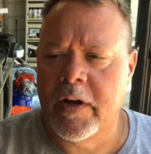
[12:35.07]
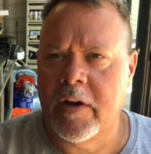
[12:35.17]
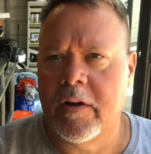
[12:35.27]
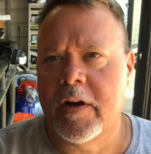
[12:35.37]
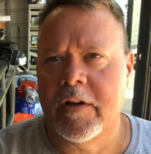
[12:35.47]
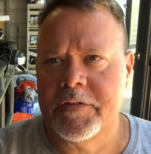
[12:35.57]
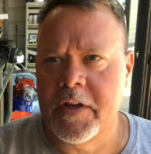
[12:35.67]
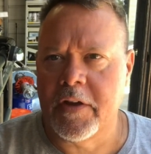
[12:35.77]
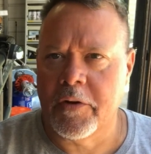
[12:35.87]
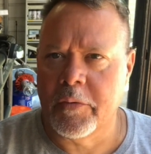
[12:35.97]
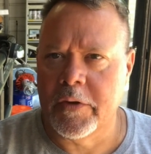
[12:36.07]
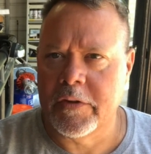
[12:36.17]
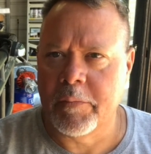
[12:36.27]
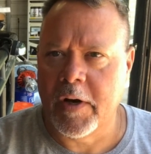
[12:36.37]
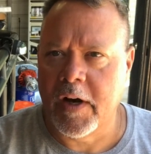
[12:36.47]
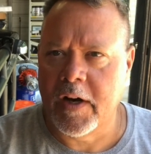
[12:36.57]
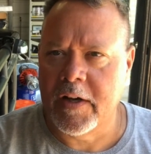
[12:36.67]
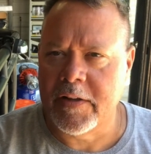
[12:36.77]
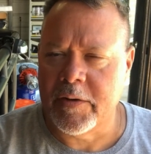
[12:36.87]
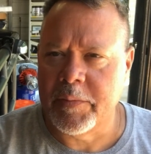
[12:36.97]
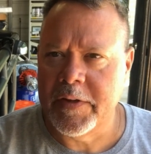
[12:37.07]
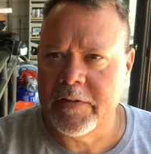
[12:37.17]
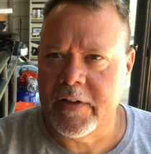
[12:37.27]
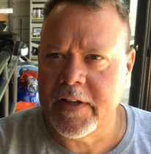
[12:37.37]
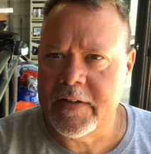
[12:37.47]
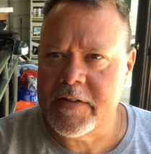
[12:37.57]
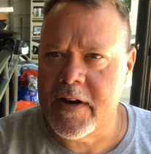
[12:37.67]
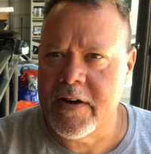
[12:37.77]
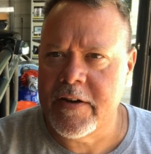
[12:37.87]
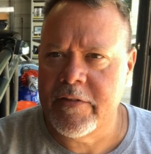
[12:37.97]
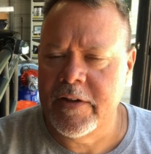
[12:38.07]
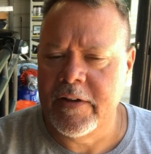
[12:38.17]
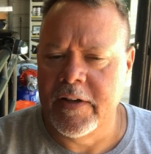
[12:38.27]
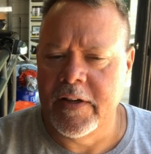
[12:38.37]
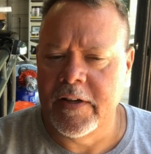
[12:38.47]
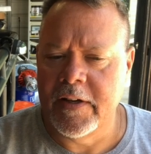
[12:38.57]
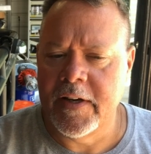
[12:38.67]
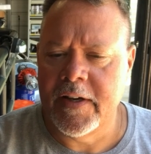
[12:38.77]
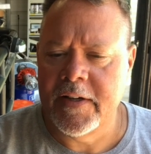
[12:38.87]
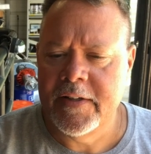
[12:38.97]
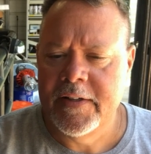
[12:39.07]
I'll tinker with the Baja a little bit till I get tired of it, and